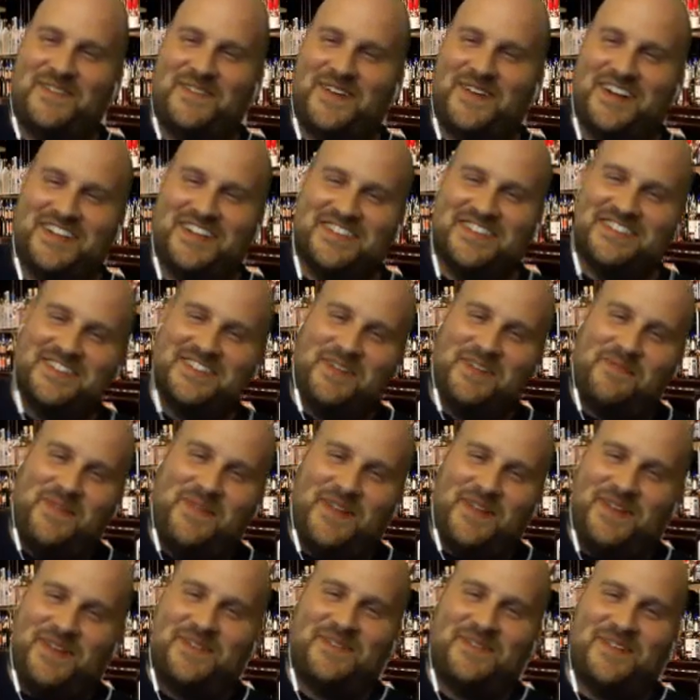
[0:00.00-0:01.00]
was
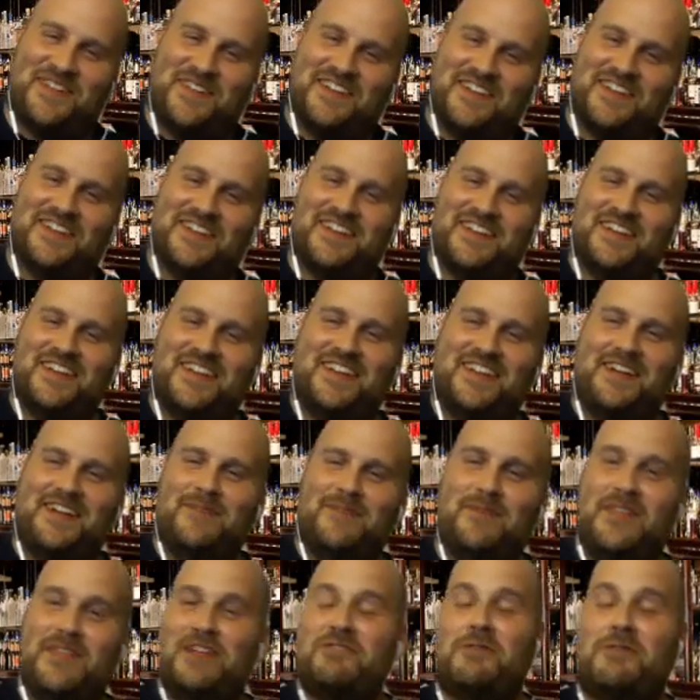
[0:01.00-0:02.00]
something really,
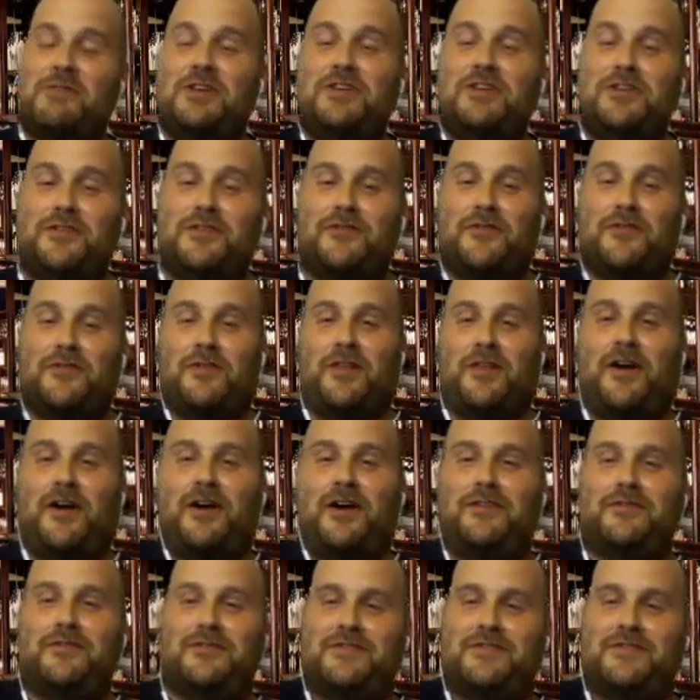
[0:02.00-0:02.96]
but that's what you do for love.